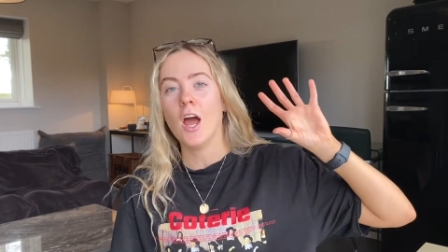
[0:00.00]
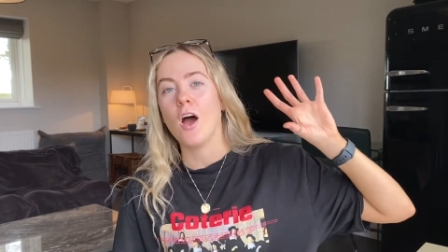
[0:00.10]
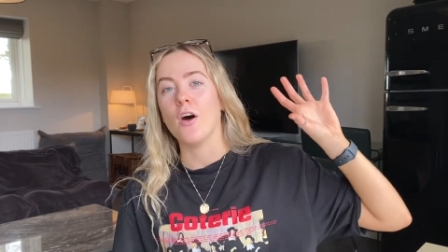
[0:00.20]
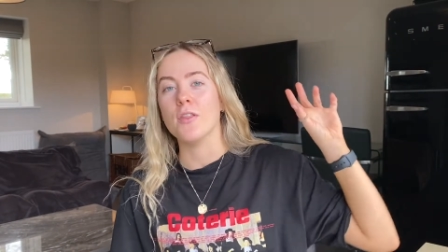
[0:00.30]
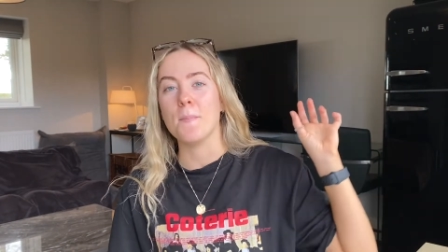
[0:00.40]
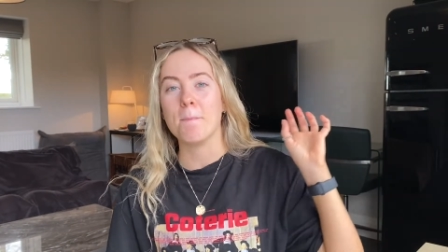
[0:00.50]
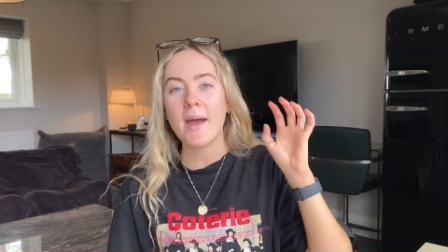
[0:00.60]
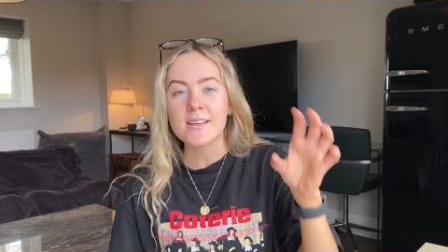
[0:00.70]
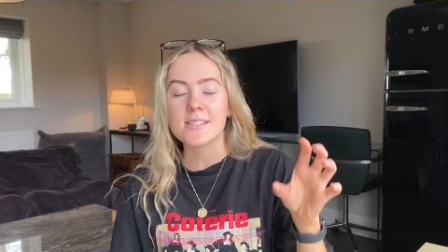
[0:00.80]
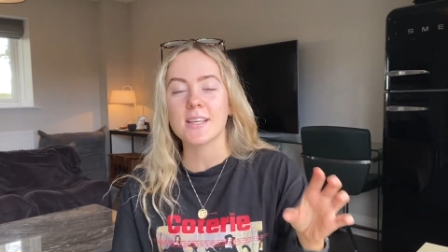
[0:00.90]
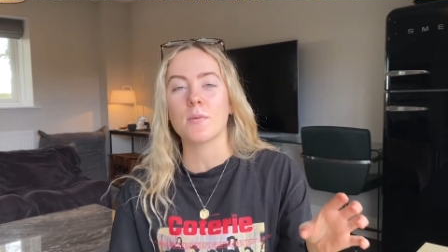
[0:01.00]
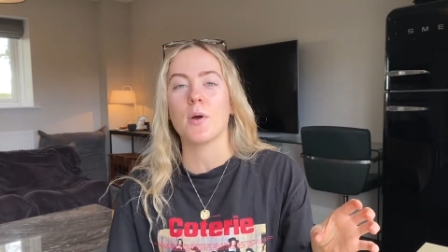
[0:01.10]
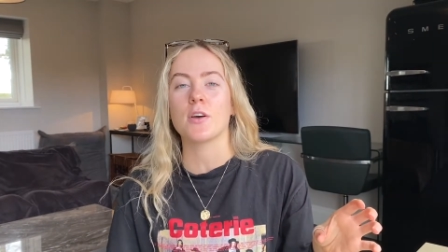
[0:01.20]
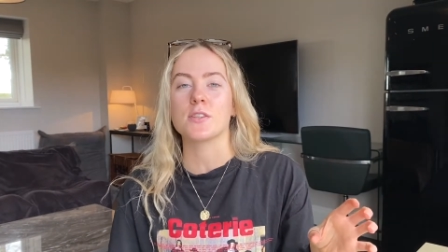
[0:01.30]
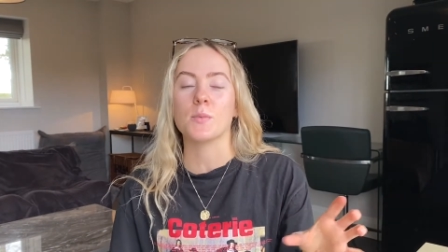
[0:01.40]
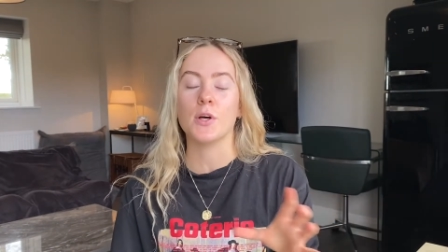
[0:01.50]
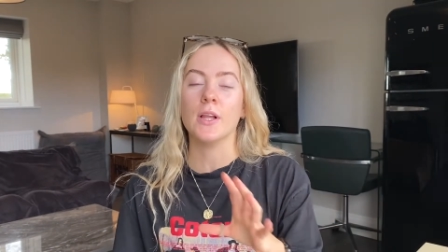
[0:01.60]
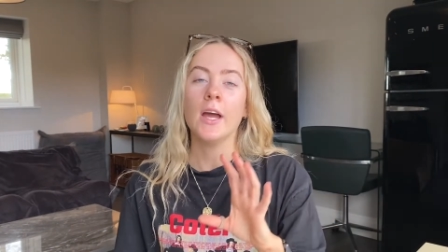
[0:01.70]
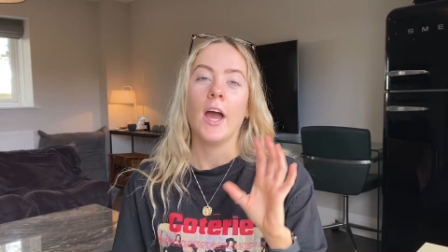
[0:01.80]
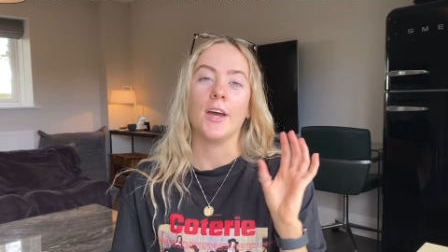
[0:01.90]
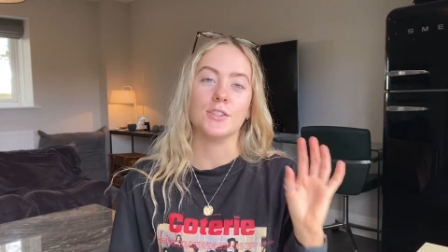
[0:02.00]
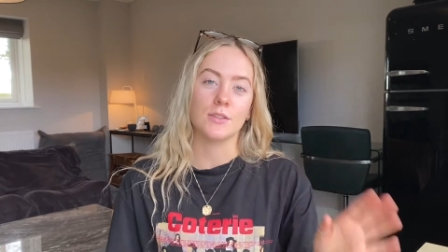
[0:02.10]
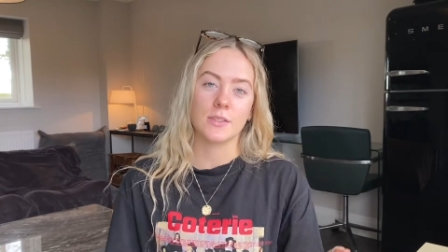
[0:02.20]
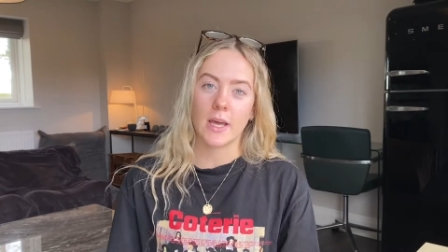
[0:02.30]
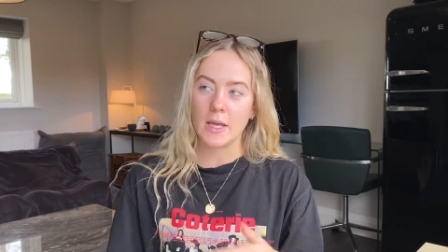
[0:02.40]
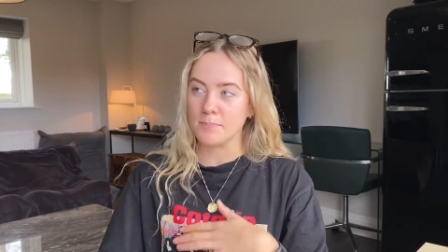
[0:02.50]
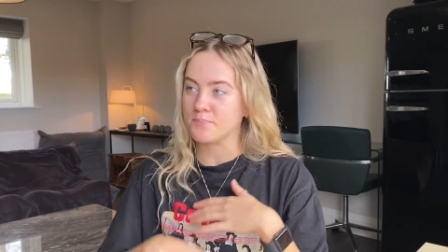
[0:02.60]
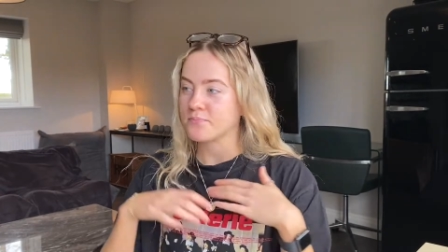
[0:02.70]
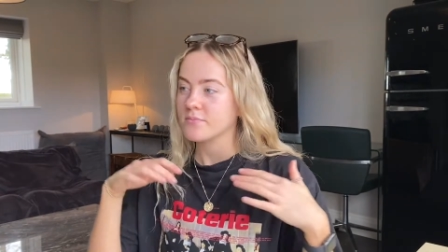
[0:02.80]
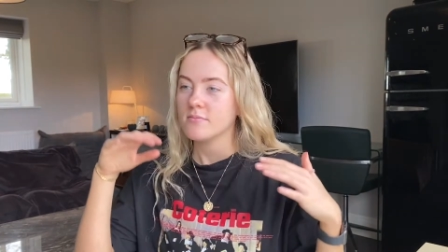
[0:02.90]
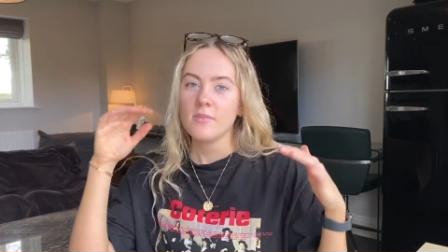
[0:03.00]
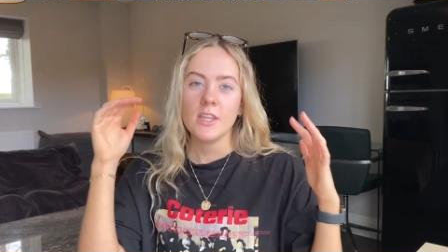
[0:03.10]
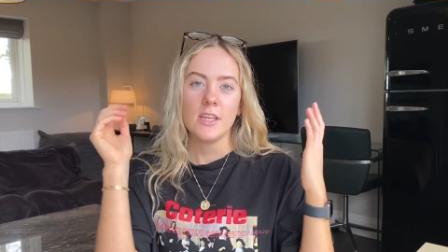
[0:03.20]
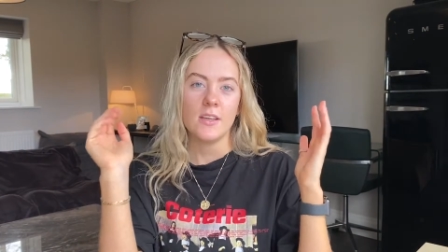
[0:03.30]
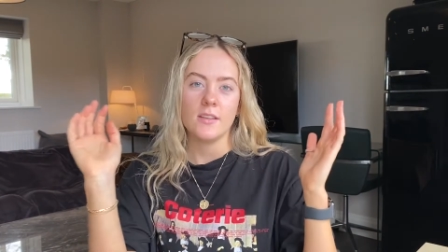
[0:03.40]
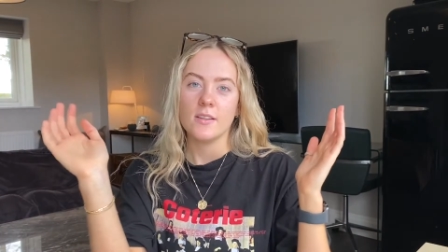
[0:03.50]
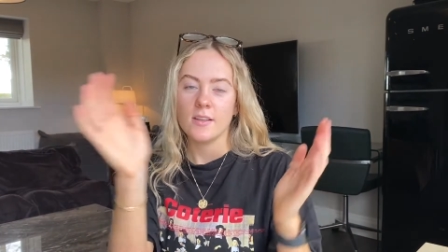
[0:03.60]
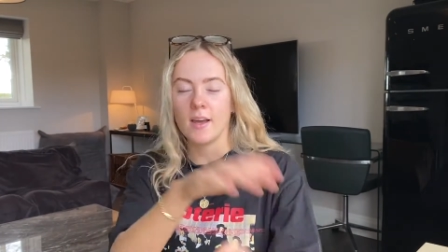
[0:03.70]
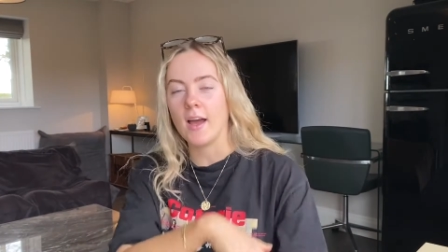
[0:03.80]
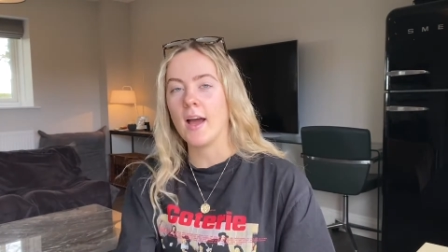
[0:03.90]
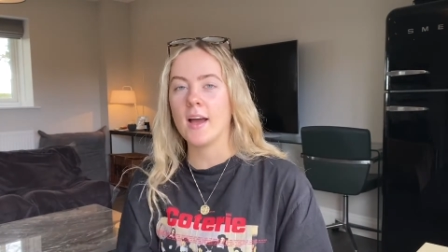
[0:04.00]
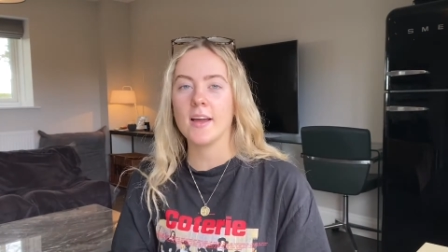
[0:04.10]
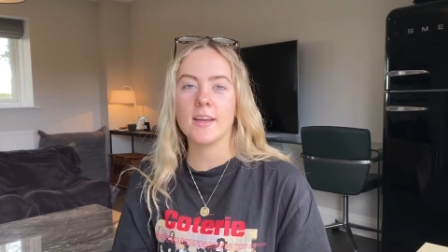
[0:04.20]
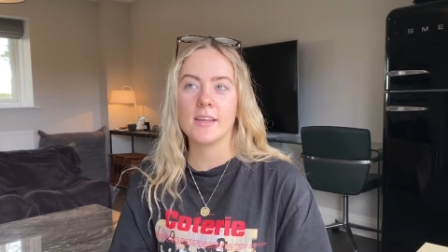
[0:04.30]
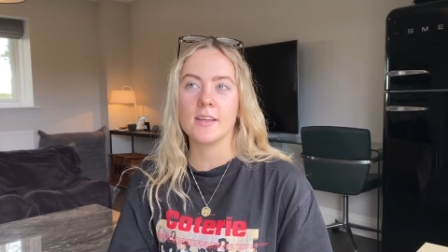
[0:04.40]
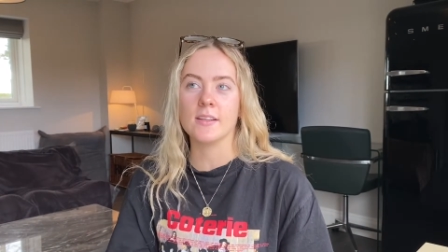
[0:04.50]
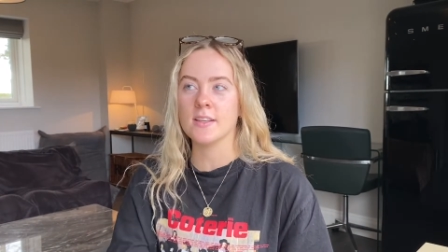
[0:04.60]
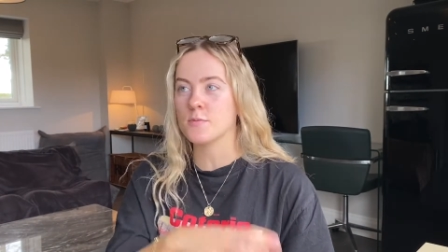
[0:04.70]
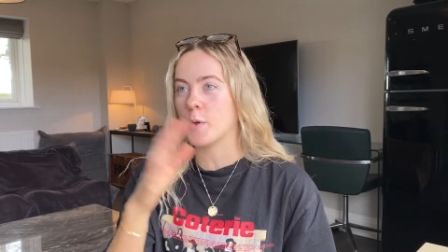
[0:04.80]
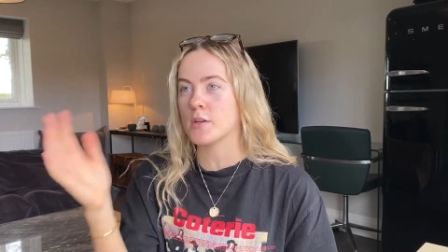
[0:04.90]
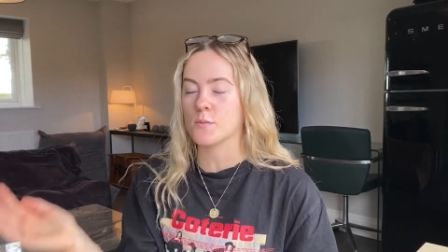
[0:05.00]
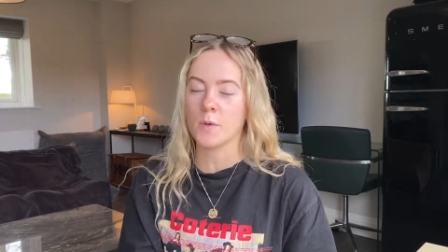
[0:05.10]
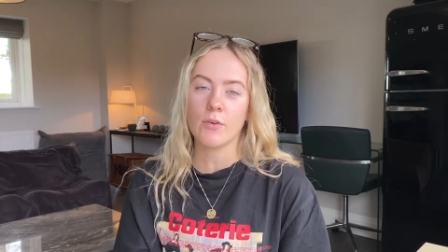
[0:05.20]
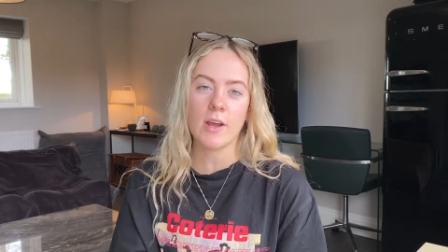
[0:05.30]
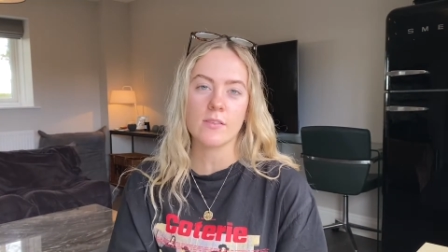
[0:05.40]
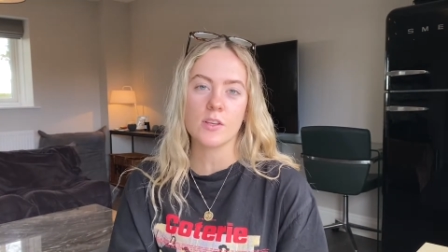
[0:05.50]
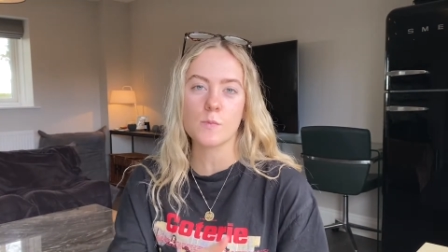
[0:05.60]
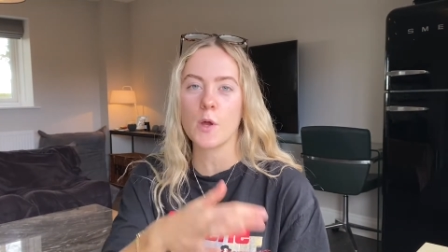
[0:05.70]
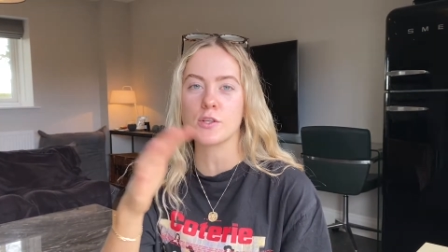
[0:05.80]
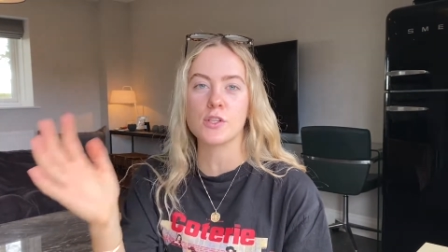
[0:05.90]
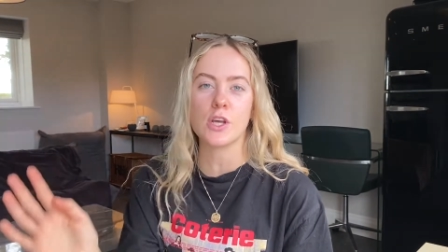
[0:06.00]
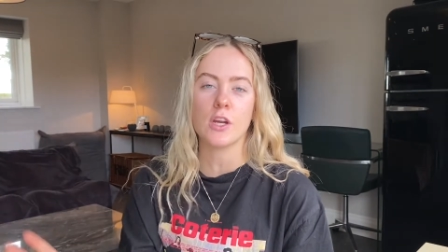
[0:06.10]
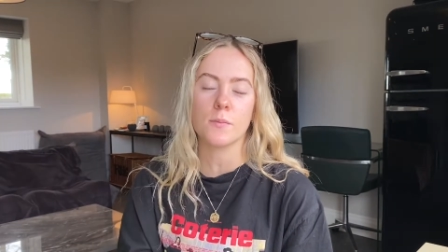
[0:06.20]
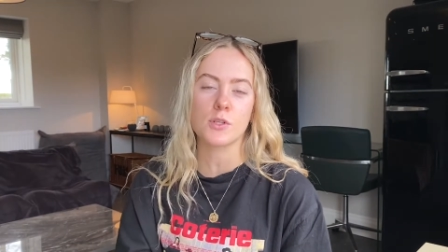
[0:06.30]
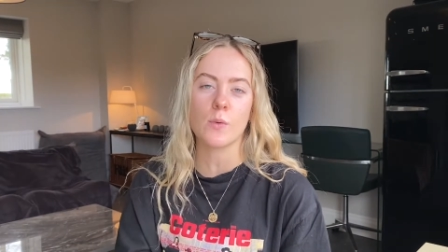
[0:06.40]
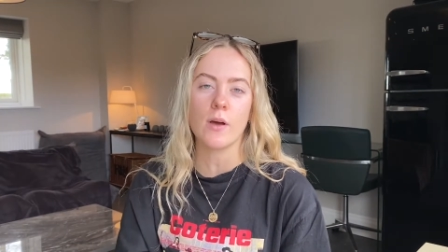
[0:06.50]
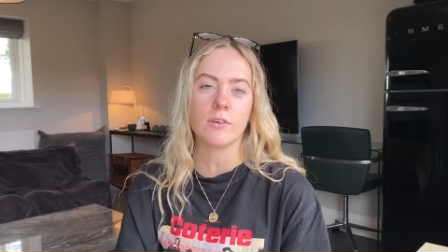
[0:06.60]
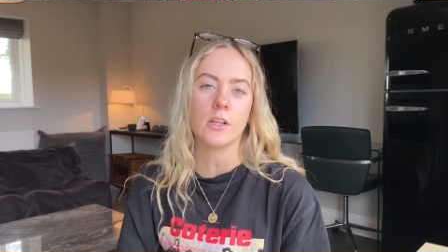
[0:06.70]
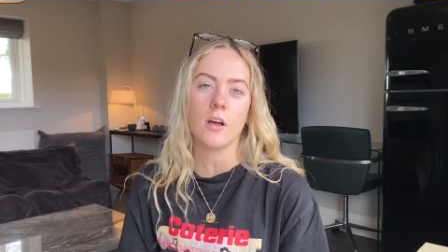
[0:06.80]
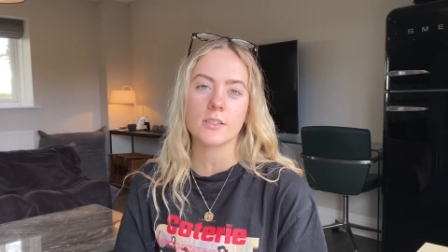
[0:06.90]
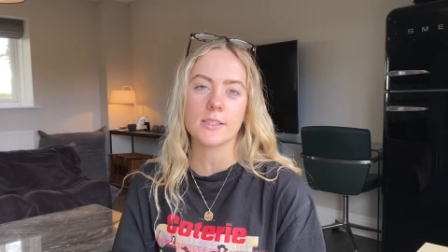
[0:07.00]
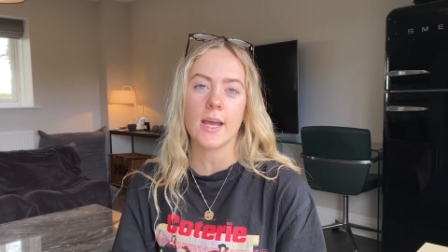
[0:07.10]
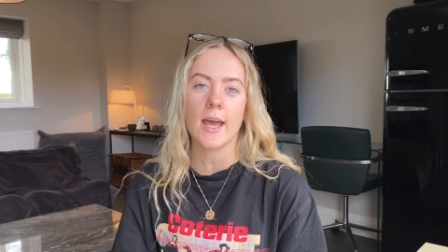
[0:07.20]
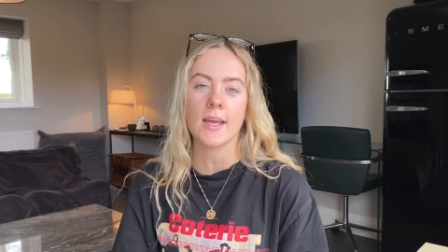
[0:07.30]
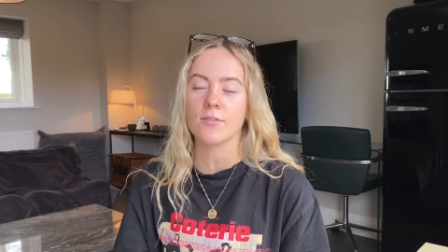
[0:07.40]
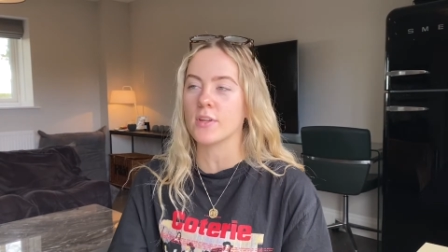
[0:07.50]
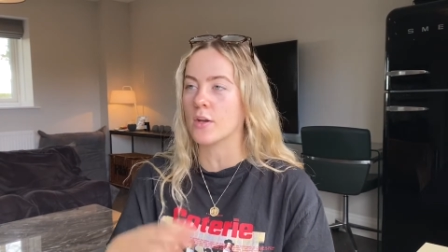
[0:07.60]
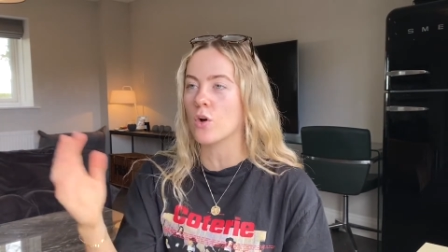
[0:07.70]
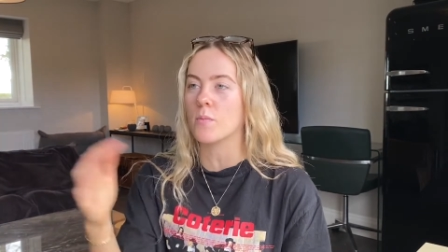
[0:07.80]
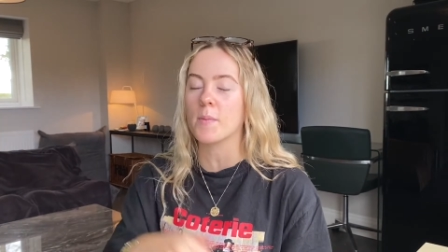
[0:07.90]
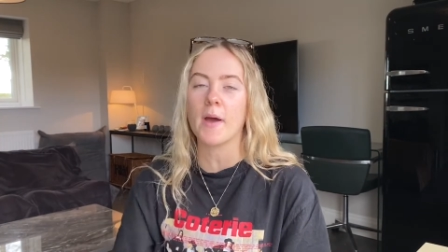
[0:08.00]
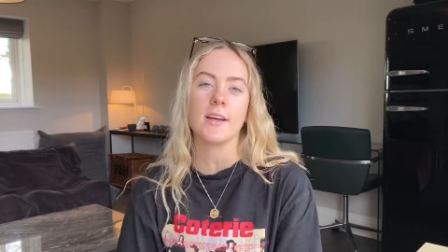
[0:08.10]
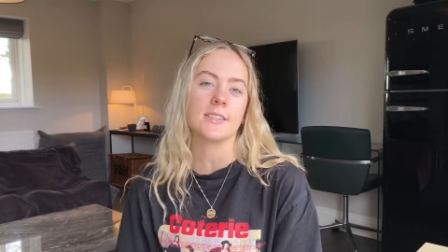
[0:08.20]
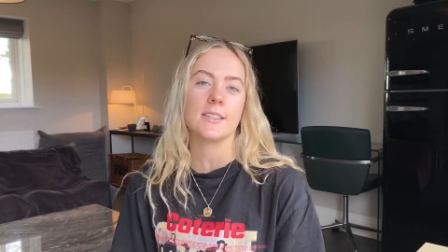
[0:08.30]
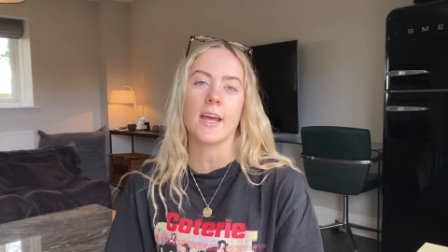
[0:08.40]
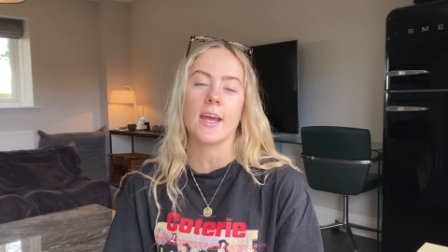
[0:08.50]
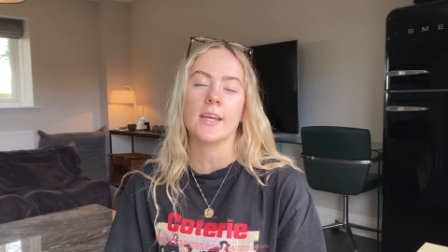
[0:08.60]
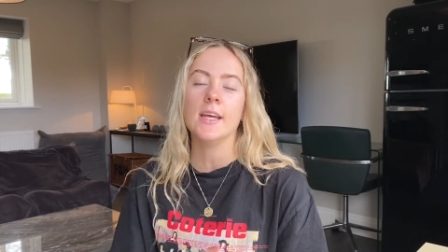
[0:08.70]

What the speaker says: on the best thing possible, and to say, it'd be great if this person turned up at 12 o'clock today, if they called me back today,